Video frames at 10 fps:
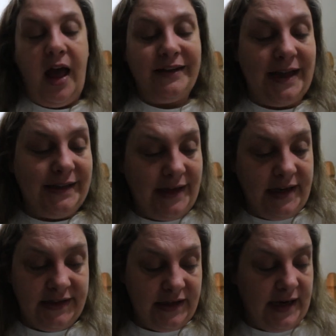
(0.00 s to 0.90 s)
Des
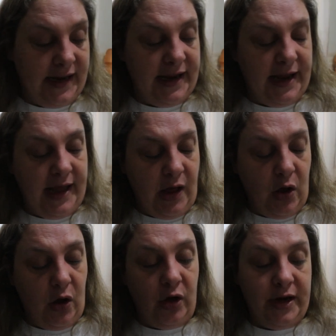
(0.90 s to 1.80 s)
and Sully
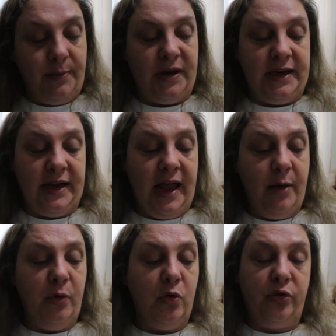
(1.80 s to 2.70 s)
are on it, but need
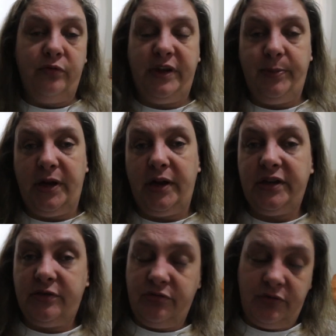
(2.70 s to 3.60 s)
help. Call the Reaper
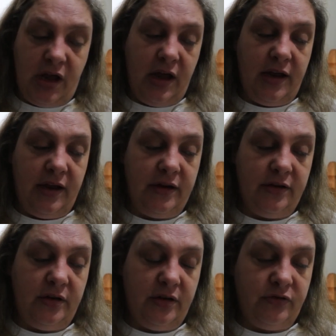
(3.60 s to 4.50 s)

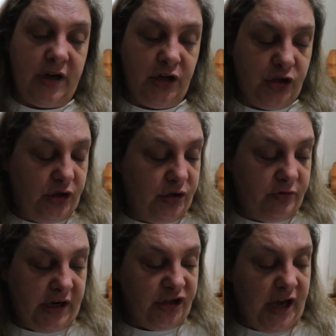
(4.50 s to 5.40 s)
Tracker
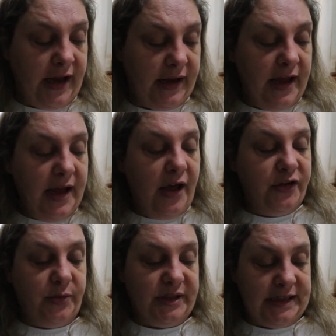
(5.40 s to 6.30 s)
Jack
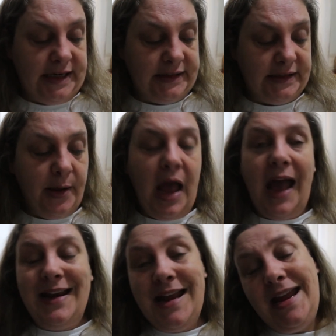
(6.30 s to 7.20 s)
to assist,
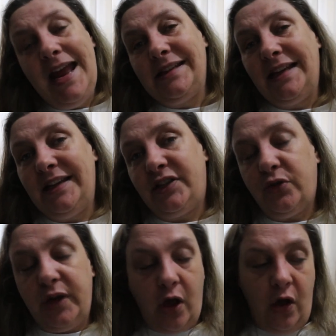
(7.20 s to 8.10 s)
and he has a
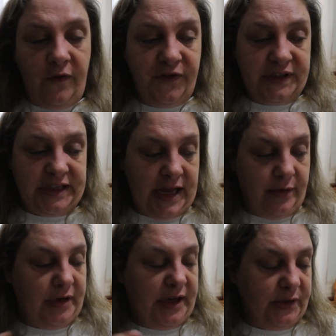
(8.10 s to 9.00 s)
history of the
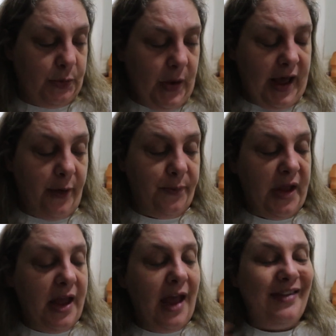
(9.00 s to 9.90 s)
town as well.
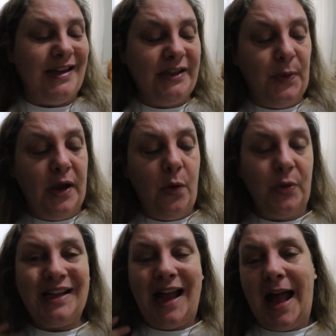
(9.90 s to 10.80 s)
This one
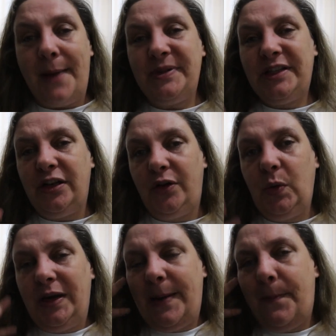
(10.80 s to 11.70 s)
was
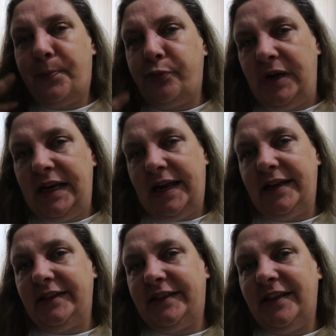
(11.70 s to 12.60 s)
absolutely
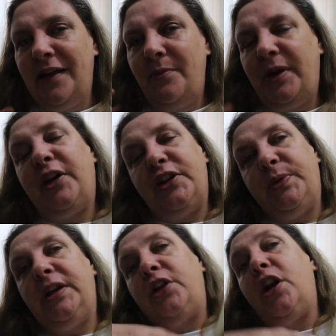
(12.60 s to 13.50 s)
brilliant because
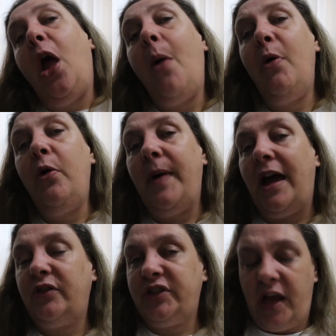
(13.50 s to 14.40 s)
we learn a lot more
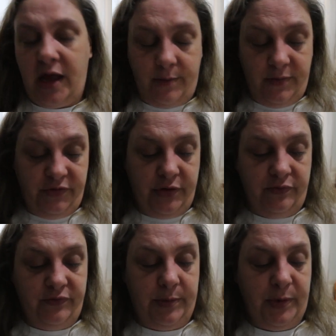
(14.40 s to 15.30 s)
about the
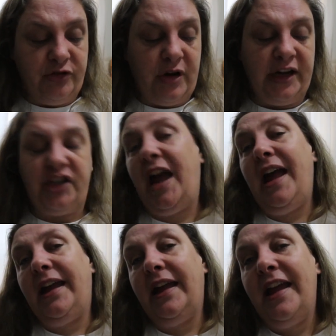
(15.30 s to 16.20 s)
Reaper Tracker
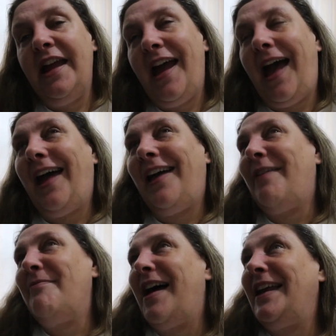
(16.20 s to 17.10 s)
Jack
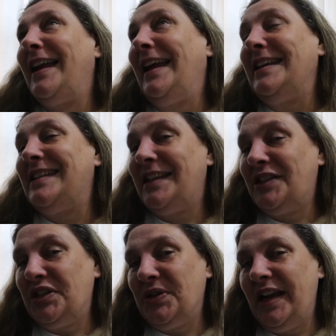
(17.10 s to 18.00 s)
and his
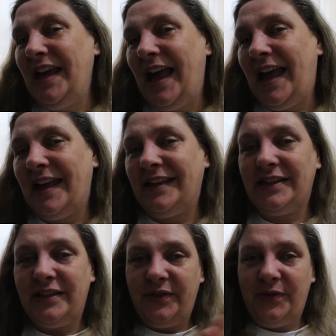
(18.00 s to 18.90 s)
history
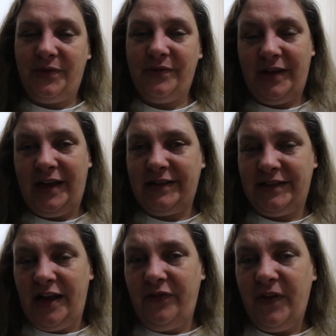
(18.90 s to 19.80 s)
and
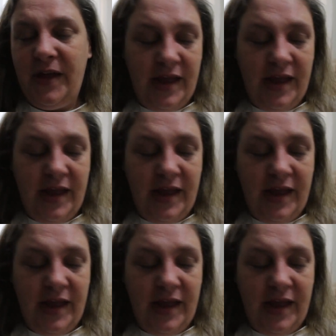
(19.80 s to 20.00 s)
stuff.